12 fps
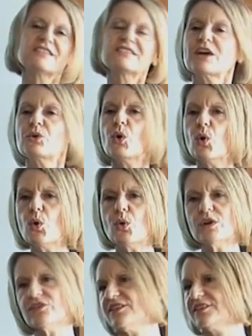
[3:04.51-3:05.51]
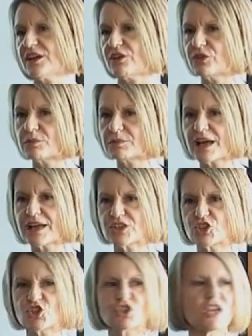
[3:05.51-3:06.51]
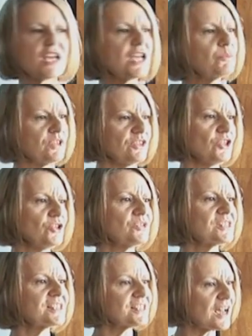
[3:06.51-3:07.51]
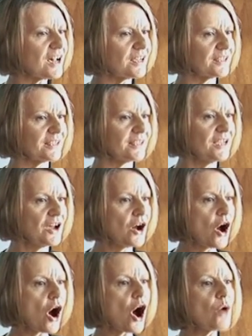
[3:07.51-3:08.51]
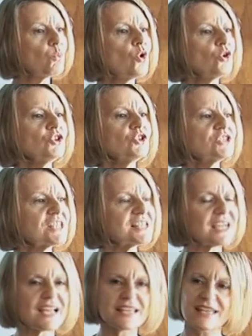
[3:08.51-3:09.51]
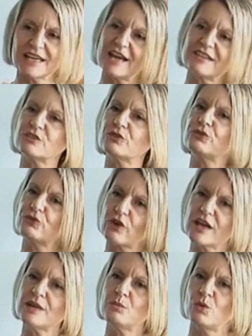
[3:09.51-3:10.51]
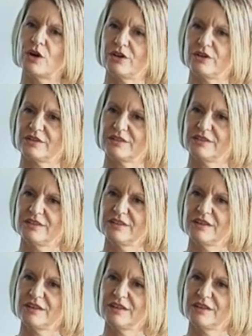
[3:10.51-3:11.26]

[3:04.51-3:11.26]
So all of the stuff I'm going to share with you today, I want you to take it as a framework.